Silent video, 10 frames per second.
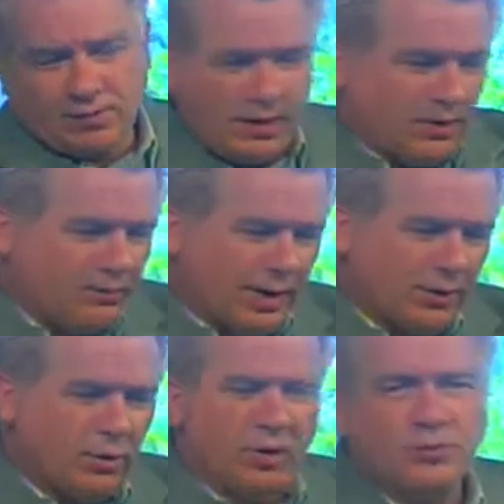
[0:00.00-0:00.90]
and they
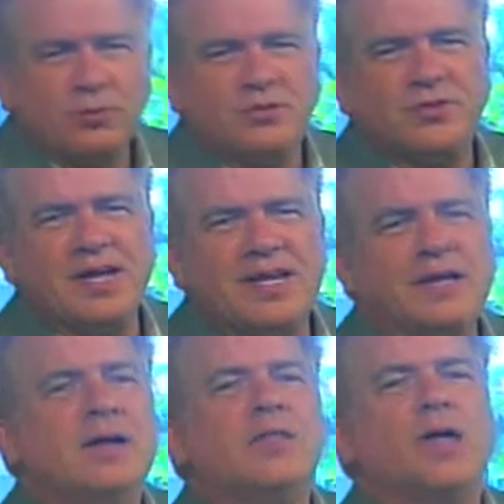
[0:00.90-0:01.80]
filed lawsuits
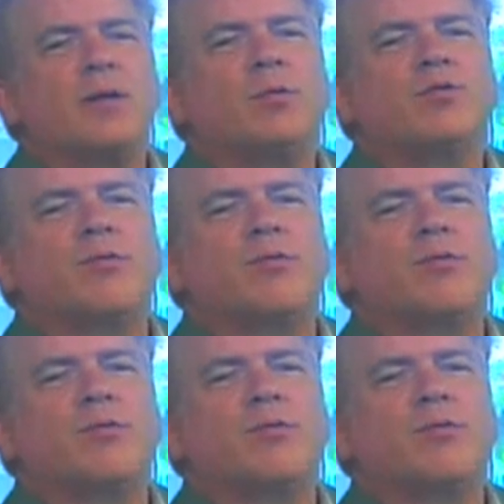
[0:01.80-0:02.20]
stating that it was